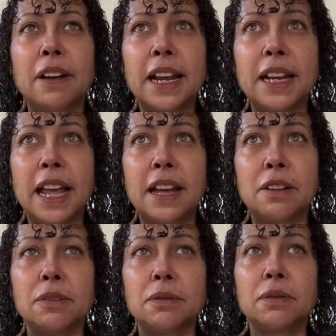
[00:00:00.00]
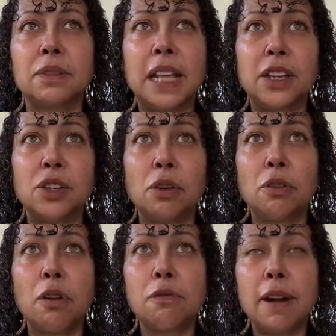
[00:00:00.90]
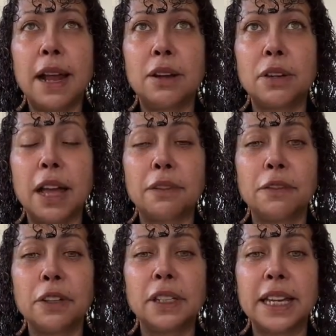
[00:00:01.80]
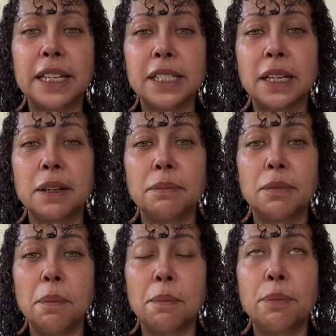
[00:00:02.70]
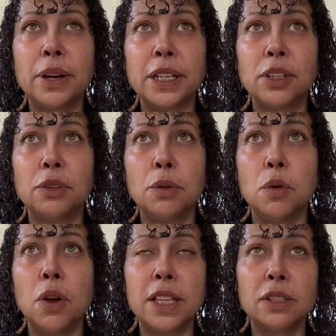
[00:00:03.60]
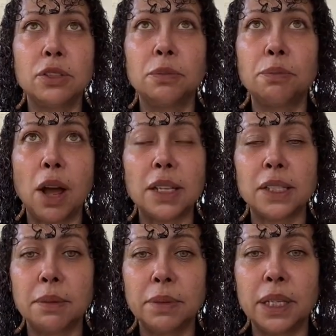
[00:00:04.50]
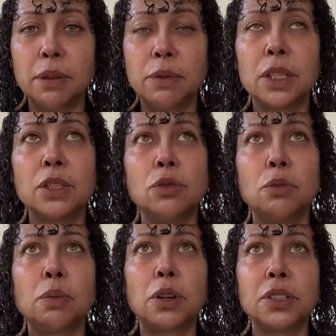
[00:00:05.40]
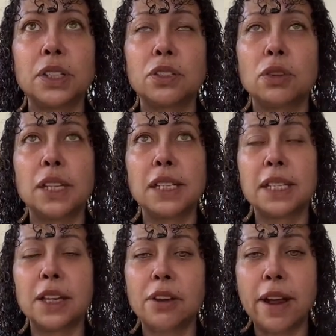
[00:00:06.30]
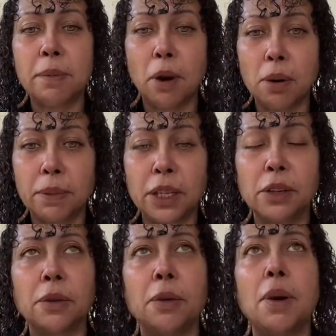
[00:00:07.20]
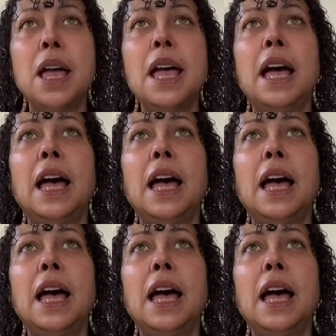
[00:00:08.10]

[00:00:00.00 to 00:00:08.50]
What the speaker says: right now that you're around, I feel like is going to bring you into proximity with this new person. So let's say you're at a barbecue